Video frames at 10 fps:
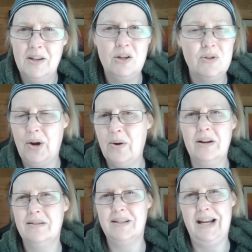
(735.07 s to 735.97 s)
You
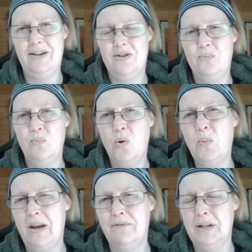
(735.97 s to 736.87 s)
don't understand
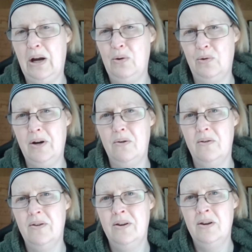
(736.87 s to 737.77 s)
what we have to go through.
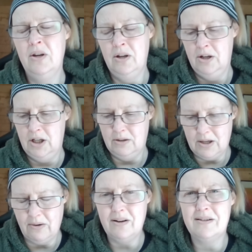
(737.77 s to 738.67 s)
You
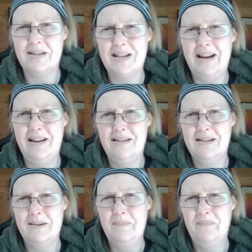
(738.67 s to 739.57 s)
don't
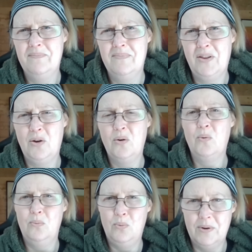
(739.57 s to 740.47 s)
understand
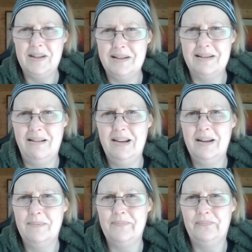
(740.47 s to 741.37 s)
what this is
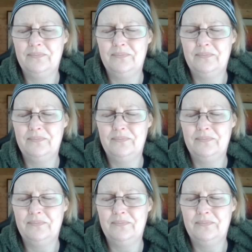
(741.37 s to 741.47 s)
like.